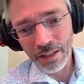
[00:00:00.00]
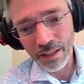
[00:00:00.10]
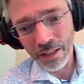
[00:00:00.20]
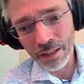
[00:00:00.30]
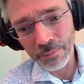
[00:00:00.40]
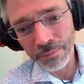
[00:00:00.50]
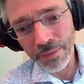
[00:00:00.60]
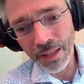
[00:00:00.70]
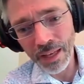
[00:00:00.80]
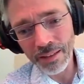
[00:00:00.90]

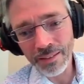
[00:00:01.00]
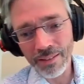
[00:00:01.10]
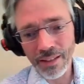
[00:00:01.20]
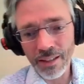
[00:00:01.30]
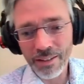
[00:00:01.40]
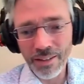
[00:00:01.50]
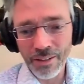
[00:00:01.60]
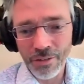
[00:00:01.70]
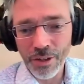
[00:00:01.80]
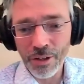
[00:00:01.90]
And it
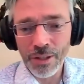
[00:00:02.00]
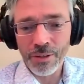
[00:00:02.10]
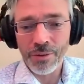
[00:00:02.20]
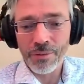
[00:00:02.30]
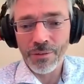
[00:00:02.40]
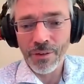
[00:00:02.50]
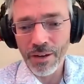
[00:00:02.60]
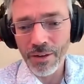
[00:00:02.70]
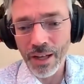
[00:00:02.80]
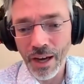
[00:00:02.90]
is will be of a
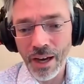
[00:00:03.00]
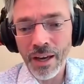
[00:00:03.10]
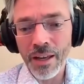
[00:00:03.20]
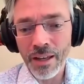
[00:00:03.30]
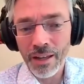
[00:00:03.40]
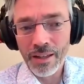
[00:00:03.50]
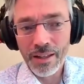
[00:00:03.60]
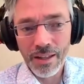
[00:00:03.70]
very high,